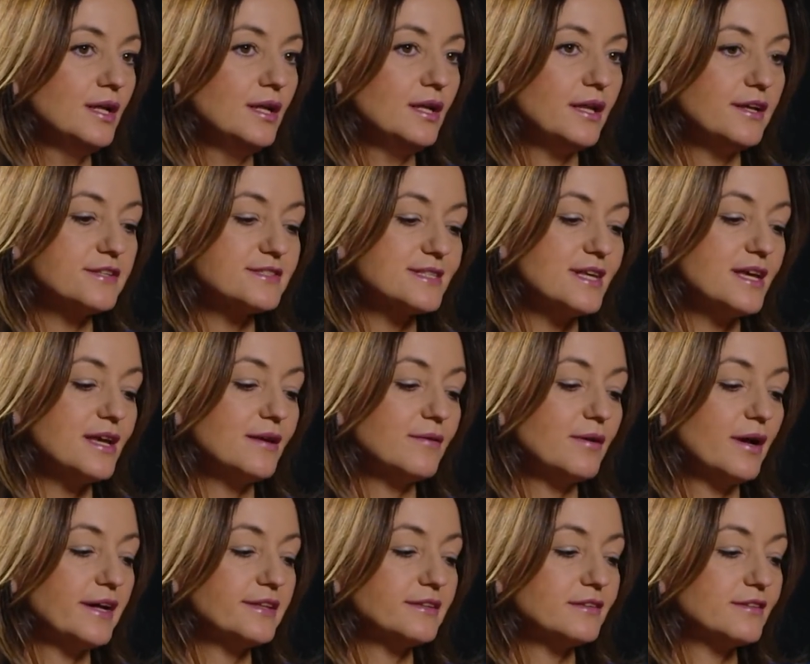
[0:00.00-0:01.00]
let's
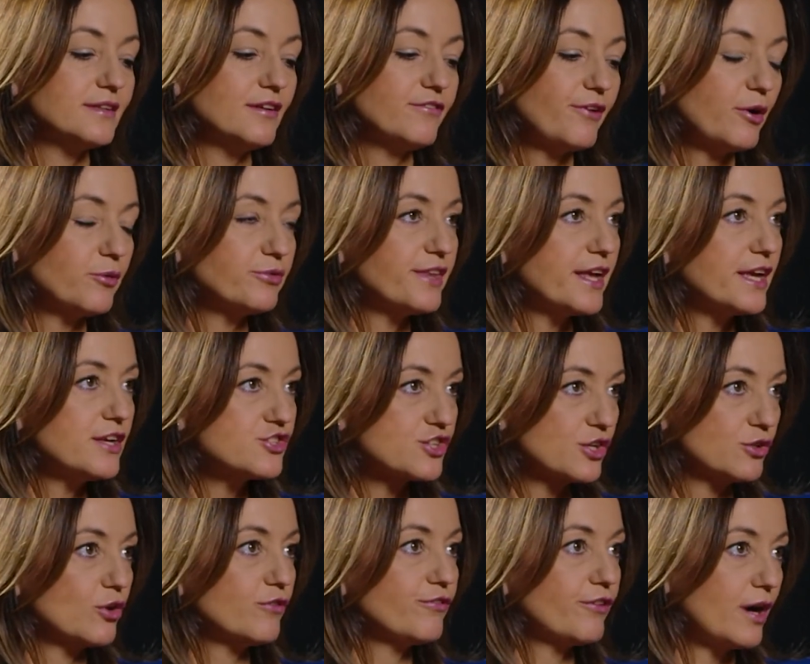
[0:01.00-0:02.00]
say, at the
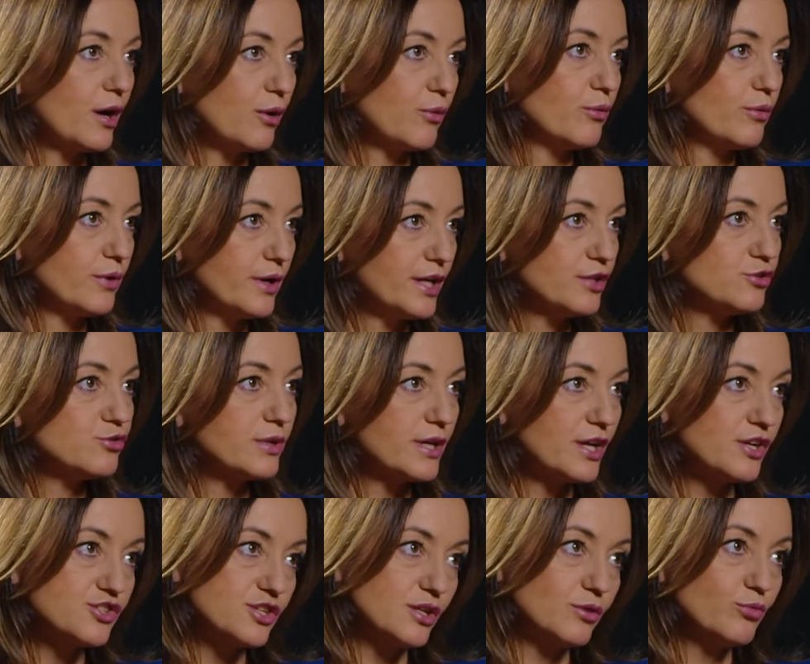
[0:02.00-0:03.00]
foundation of how
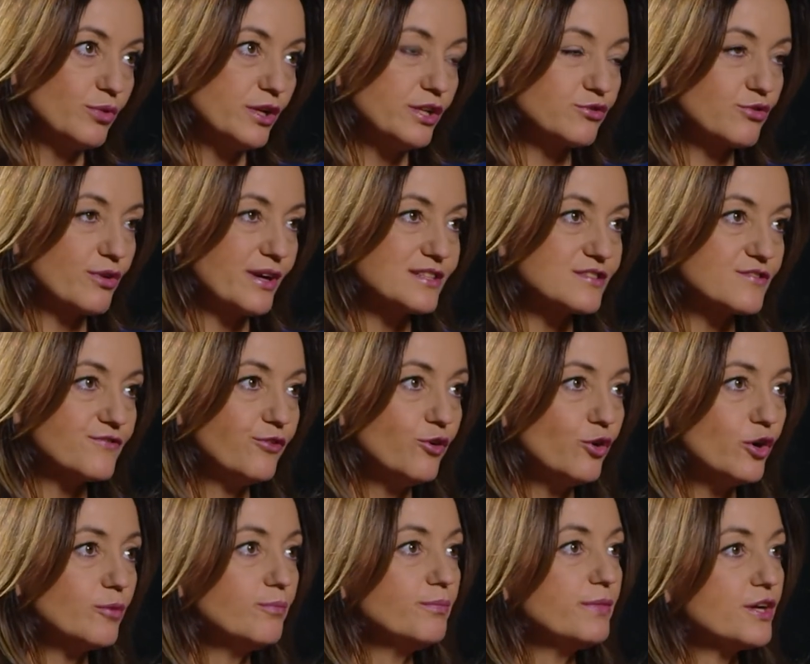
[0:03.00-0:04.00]
education will
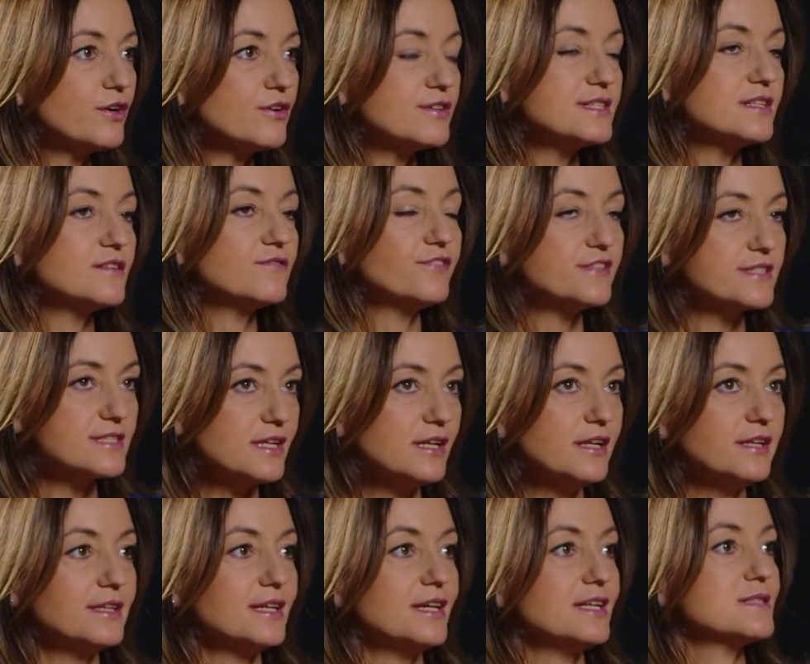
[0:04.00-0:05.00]
transform, because it
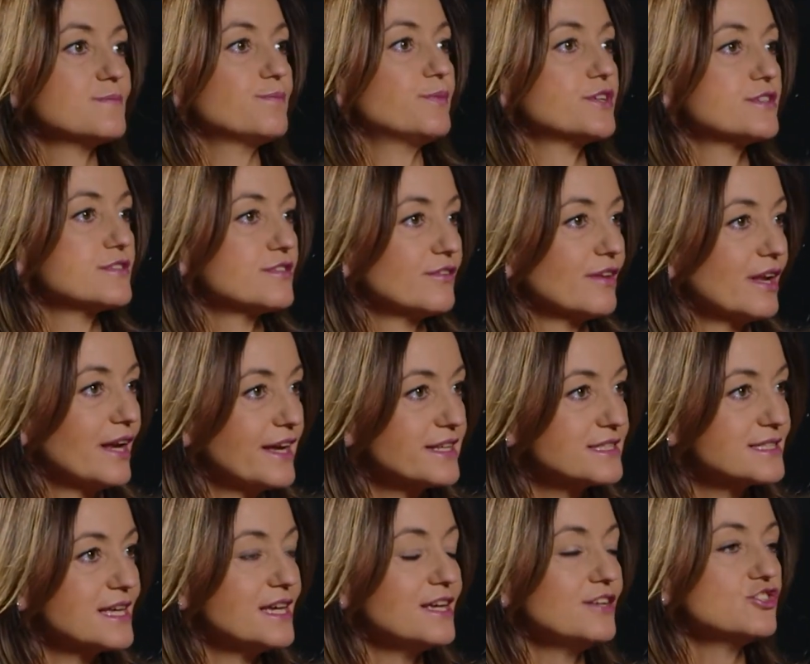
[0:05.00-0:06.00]
facilitates
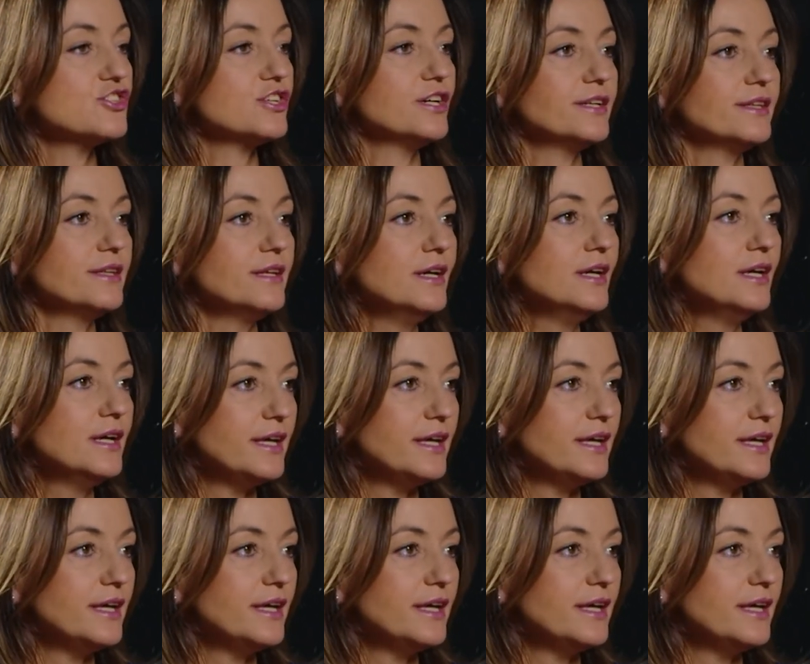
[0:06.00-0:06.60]
personalization,